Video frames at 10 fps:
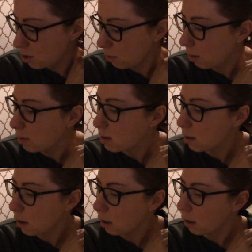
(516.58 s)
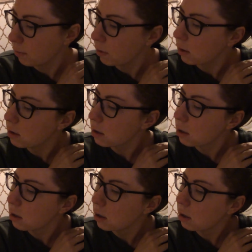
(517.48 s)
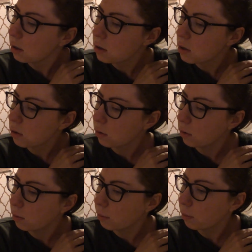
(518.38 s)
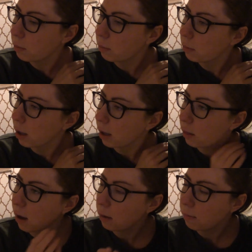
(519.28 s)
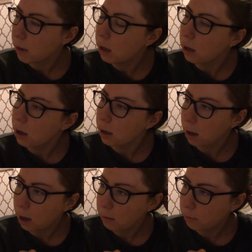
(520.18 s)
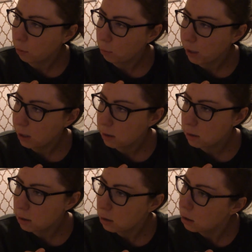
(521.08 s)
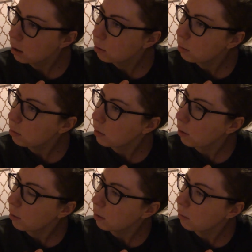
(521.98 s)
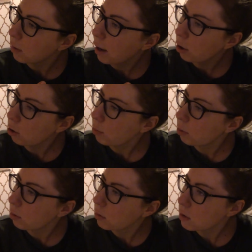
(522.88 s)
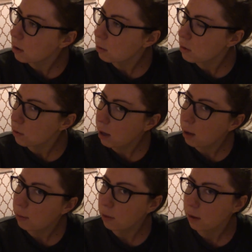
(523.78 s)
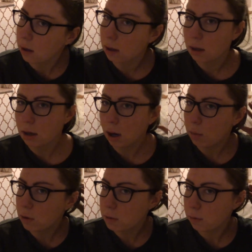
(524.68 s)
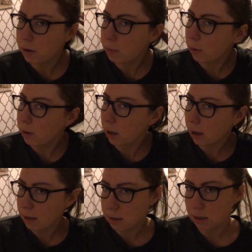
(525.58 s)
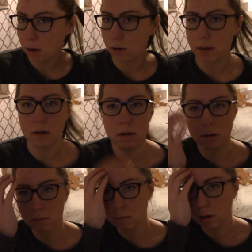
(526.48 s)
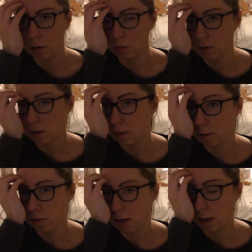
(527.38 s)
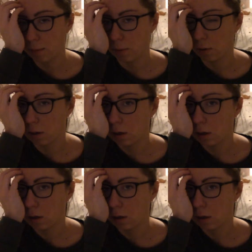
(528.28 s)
2 hours and then it lifted. So like that feeling I'd had for weeks without let up, so I was okay with that. I was worried about it lasting longer than, you know, a certain amount of time, but